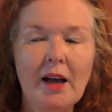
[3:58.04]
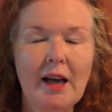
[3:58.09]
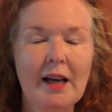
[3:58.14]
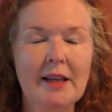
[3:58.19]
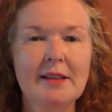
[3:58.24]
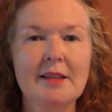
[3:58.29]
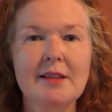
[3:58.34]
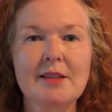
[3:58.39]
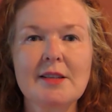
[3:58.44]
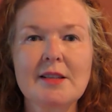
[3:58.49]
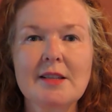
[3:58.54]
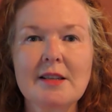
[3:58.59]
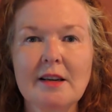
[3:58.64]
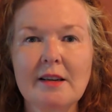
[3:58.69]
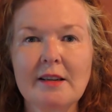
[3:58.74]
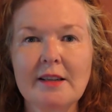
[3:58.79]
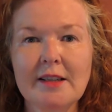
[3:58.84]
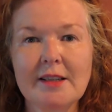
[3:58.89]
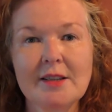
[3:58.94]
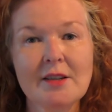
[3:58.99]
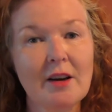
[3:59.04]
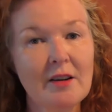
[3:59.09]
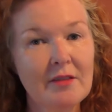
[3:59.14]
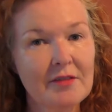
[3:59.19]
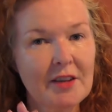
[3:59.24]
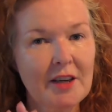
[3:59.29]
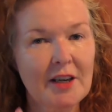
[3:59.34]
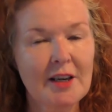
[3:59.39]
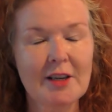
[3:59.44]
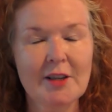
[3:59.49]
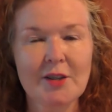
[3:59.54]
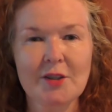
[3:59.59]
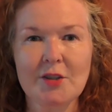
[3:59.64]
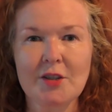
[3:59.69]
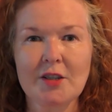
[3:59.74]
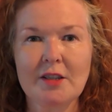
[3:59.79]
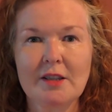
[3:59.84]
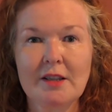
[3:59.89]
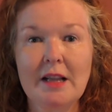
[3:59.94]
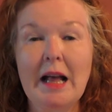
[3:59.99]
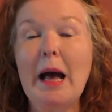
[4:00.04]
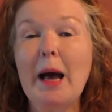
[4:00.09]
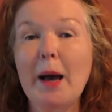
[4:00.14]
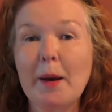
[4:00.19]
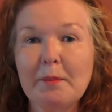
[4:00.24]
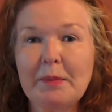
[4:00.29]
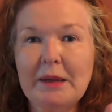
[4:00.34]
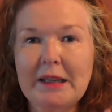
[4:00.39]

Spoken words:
at the side of the herd and